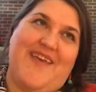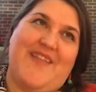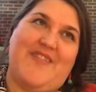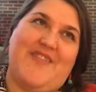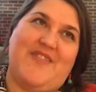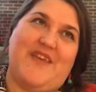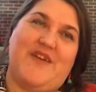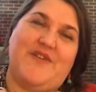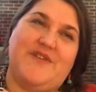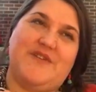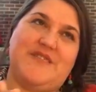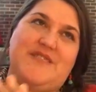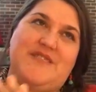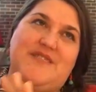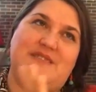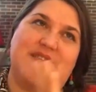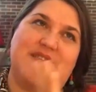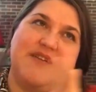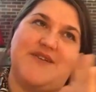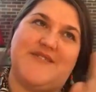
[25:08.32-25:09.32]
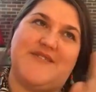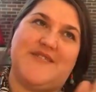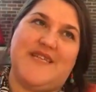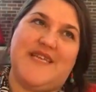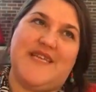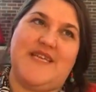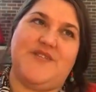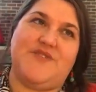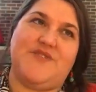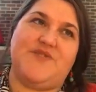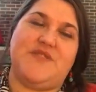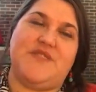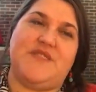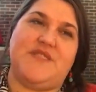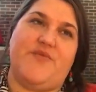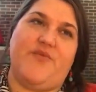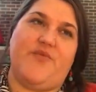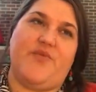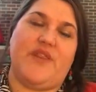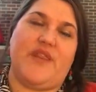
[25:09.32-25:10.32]
there's an
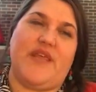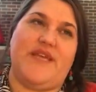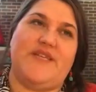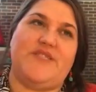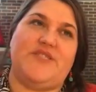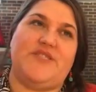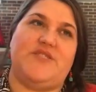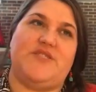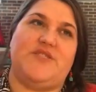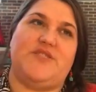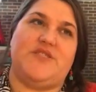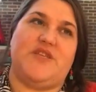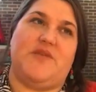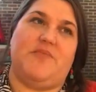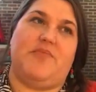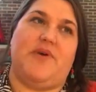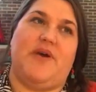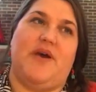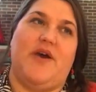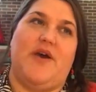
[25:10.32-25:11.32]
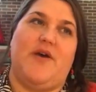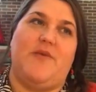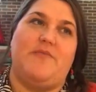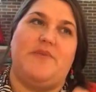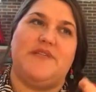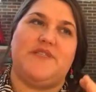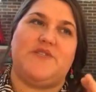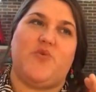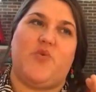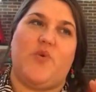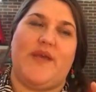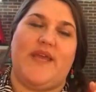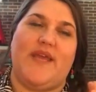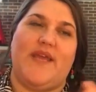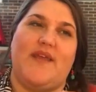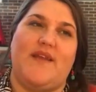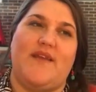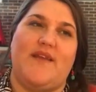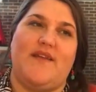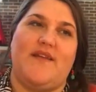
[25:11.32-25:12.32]
interesting relationship
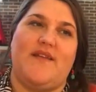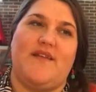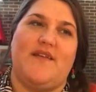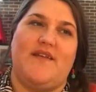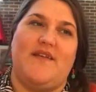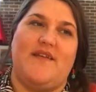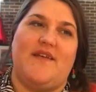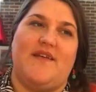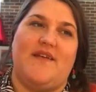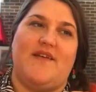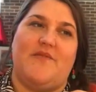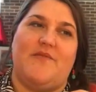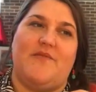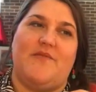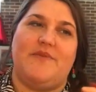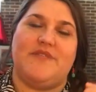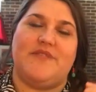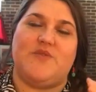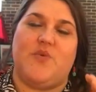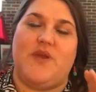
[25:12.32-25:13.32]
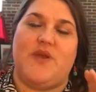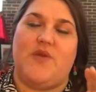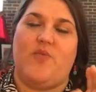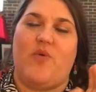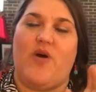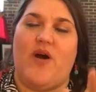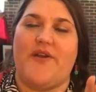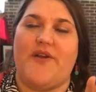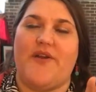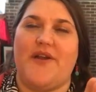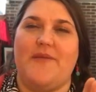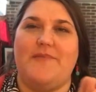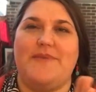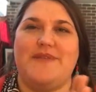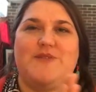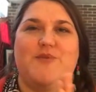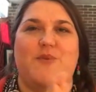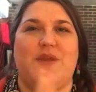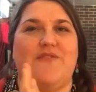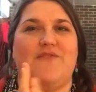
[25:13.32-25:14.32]
between water and
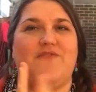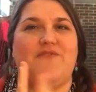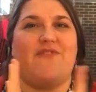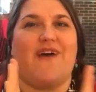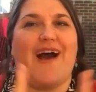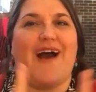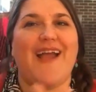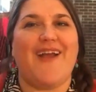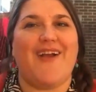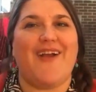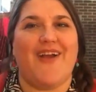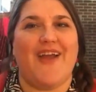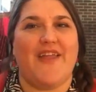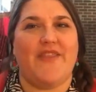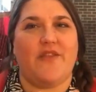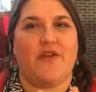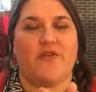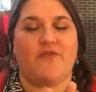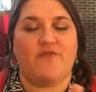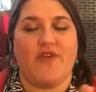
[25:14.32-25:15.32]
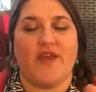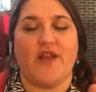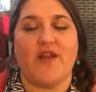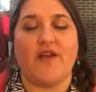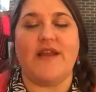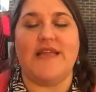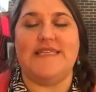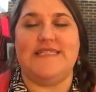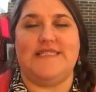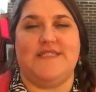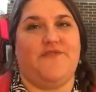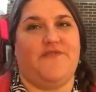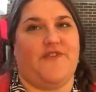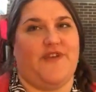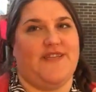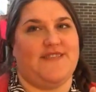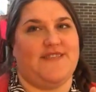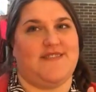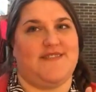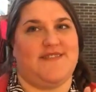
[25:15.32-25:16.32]
between fire, and they're very
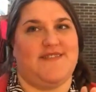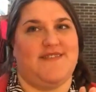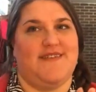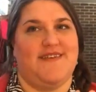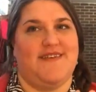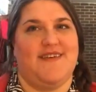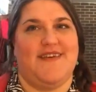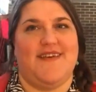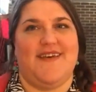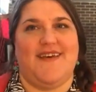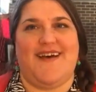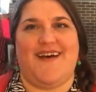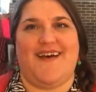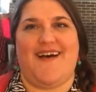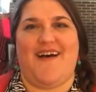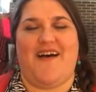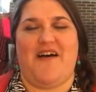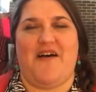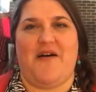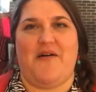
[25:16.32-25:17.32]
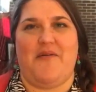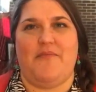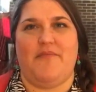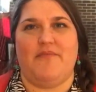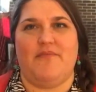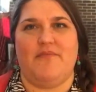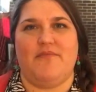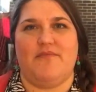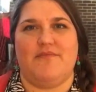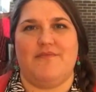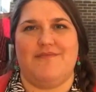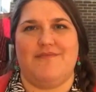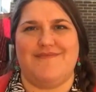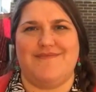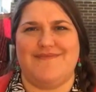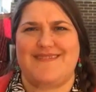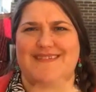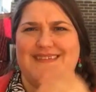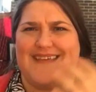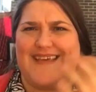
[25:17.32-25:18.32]
different. Mm-hmm.
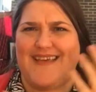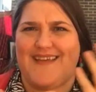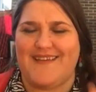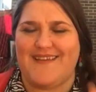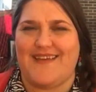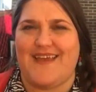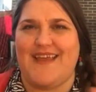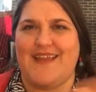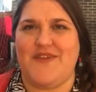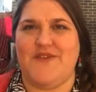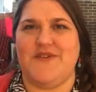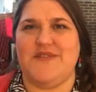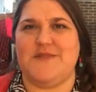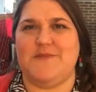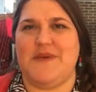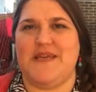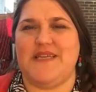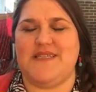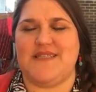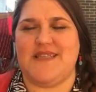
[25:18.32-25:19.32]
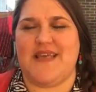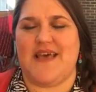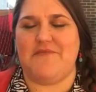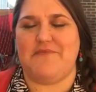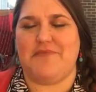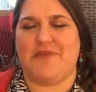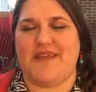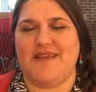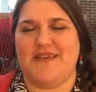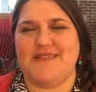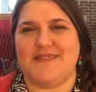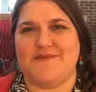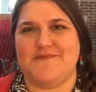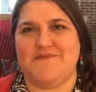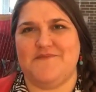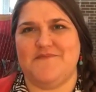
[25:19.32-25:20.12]
Can you speak to that, please?